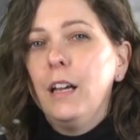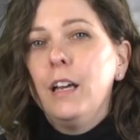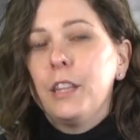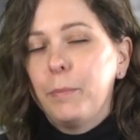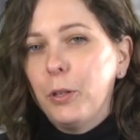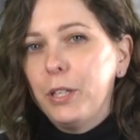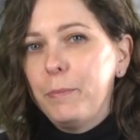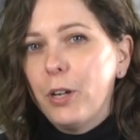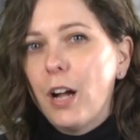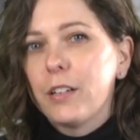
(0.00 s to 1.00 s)
The bloated
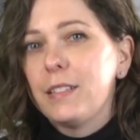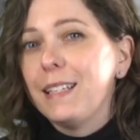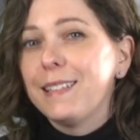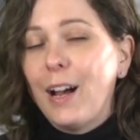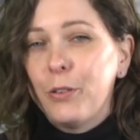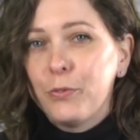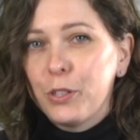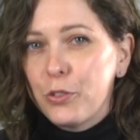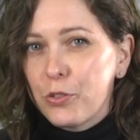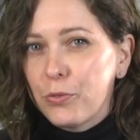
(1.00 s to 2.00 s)
bureaucracy is out of
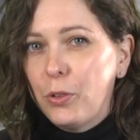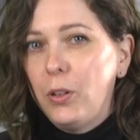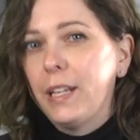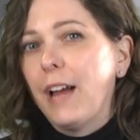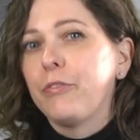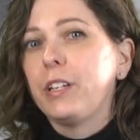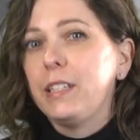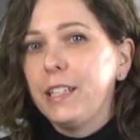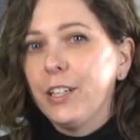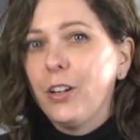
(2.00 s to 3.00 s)
control, and every
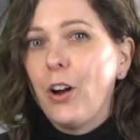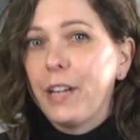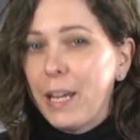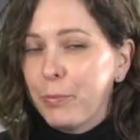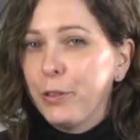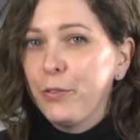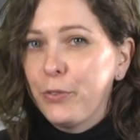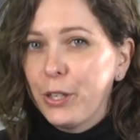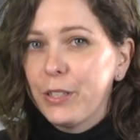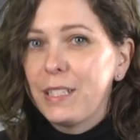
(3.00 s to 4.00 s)
year on April the
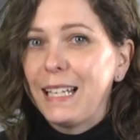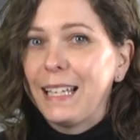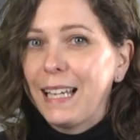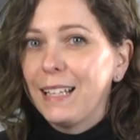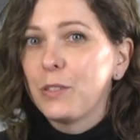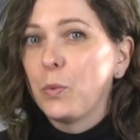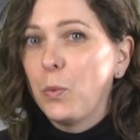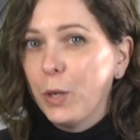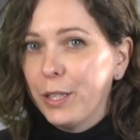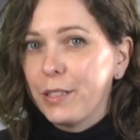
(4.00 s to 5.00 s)
1st, it gets
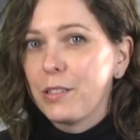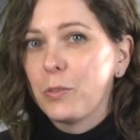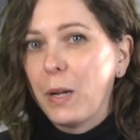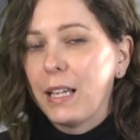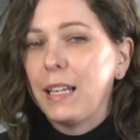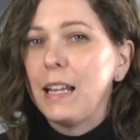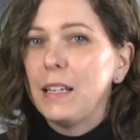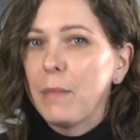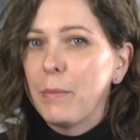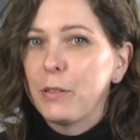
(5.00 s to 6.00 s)
worse when
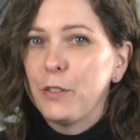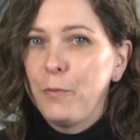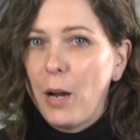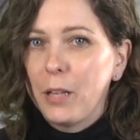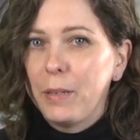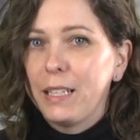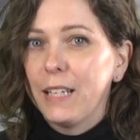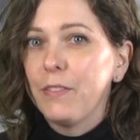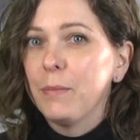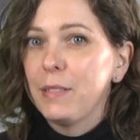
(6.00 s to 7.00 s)
Canadian members of parliament
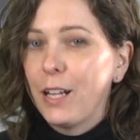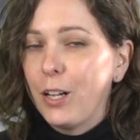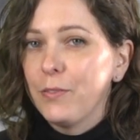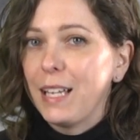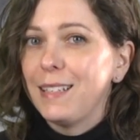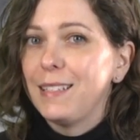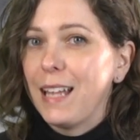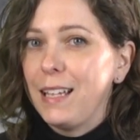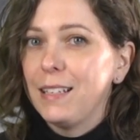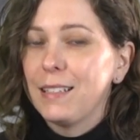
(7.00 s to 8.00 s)
give themselves a
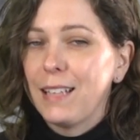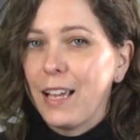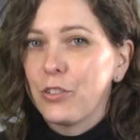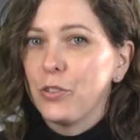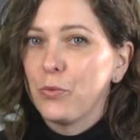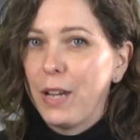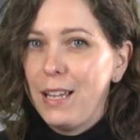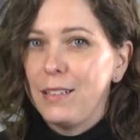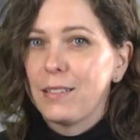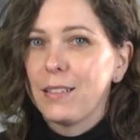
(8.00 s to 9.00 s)
state sanctioned
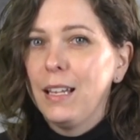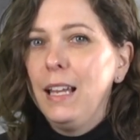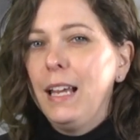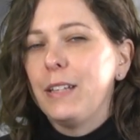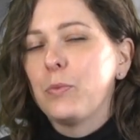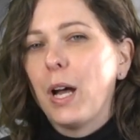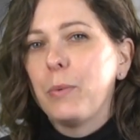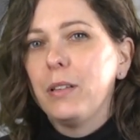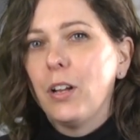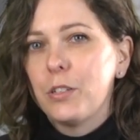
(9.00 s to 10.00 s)
raise. It's why
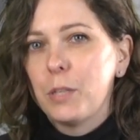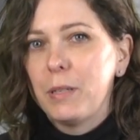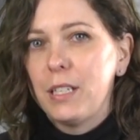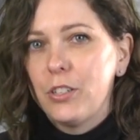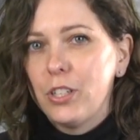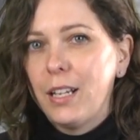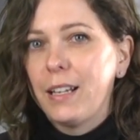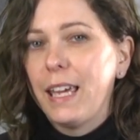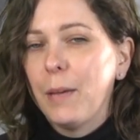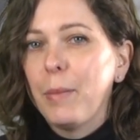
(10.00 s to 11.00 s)
we launched a petition
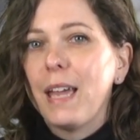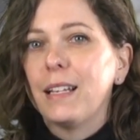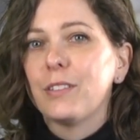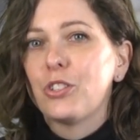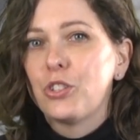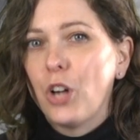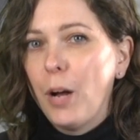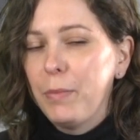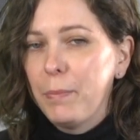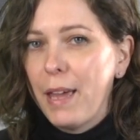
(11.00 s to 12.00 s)
and campaign at
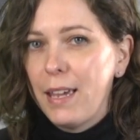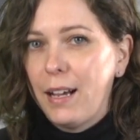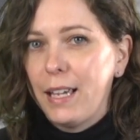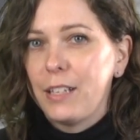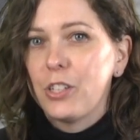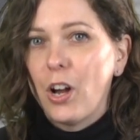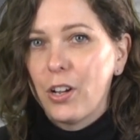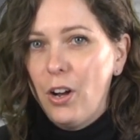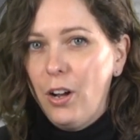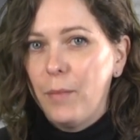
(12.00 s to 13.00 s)

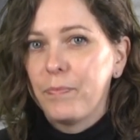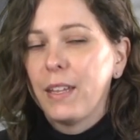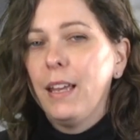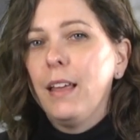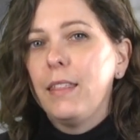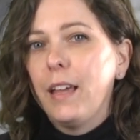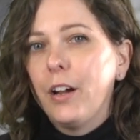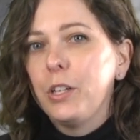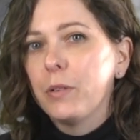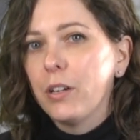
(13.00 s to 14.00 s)
stopthepayhike.com. There
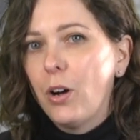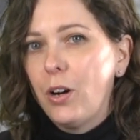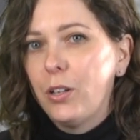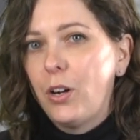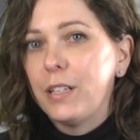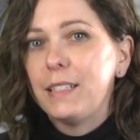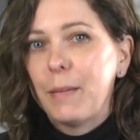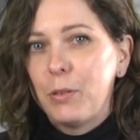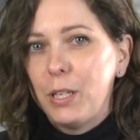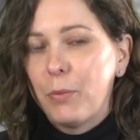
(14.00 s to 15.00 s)
you can call on
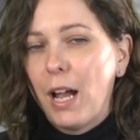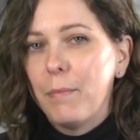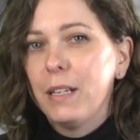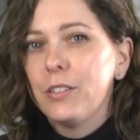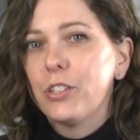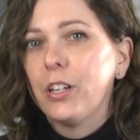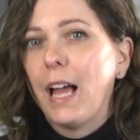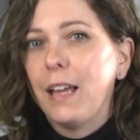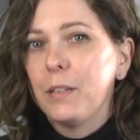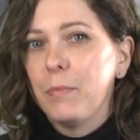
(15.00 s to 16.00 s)
Deputy Prime Minister
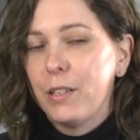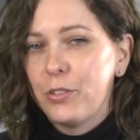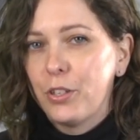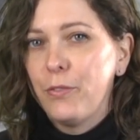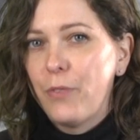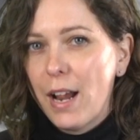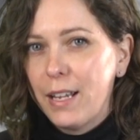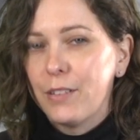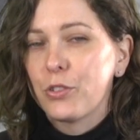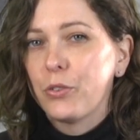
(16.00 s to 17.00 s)
and Minister of
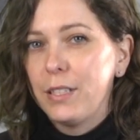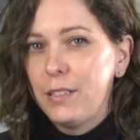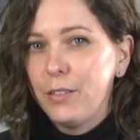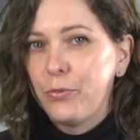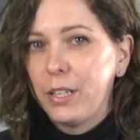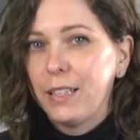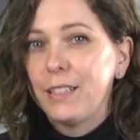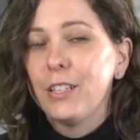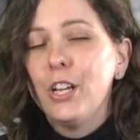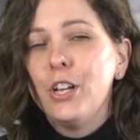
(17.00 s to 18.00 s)
Finance Chrystia
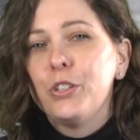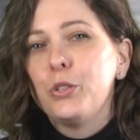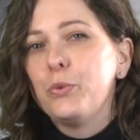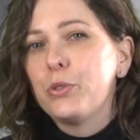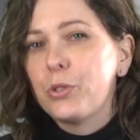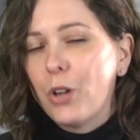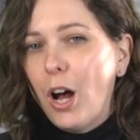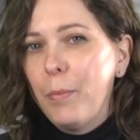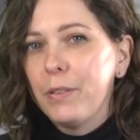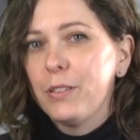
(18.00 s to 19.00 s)
Freeland to
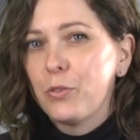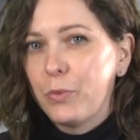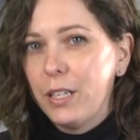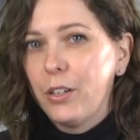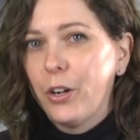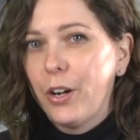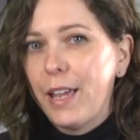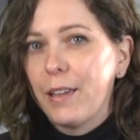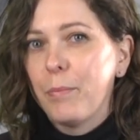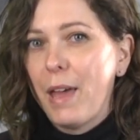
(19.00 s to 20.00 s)
stop this
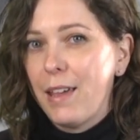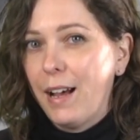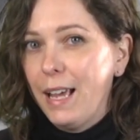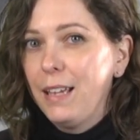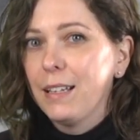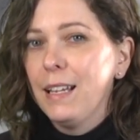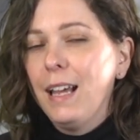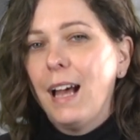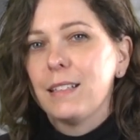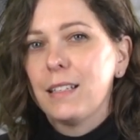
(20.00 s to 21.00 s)
reoccurring pay hike
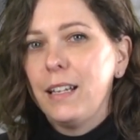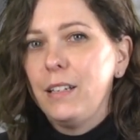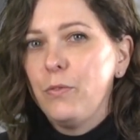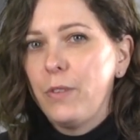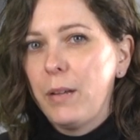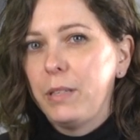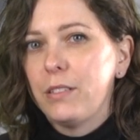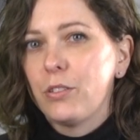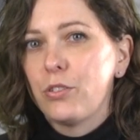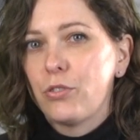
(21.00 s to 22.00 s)
as Canadian families
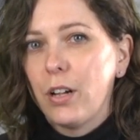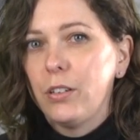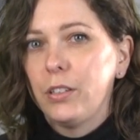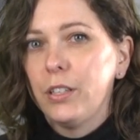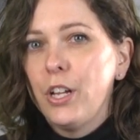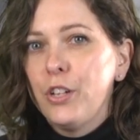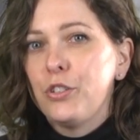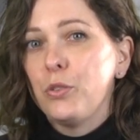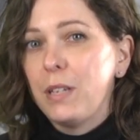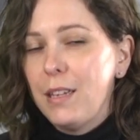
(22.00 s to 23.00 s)
struggle
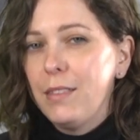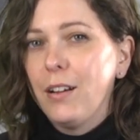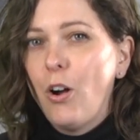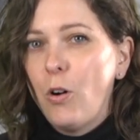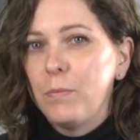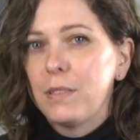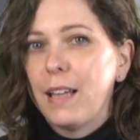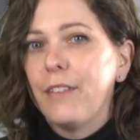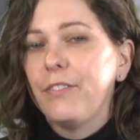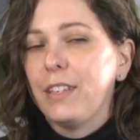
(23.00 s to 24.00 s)
to heat their homes
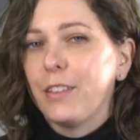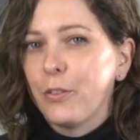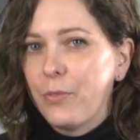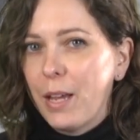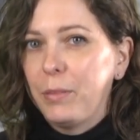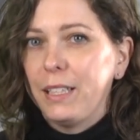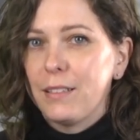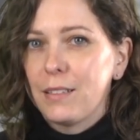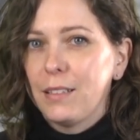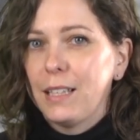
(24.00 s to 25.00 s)
and feed their
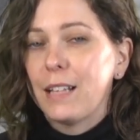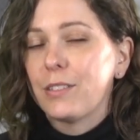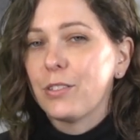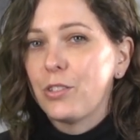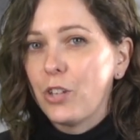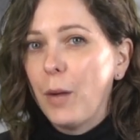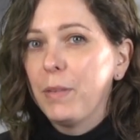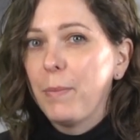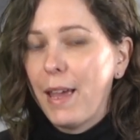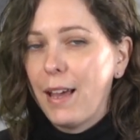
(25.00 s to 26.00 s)
families. That's
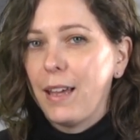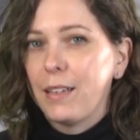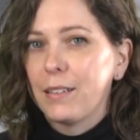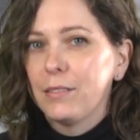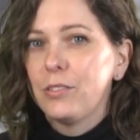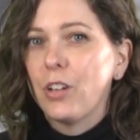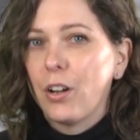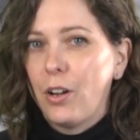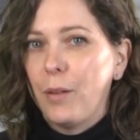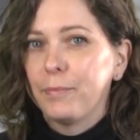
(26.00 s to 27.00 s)
stopthepayhike.com.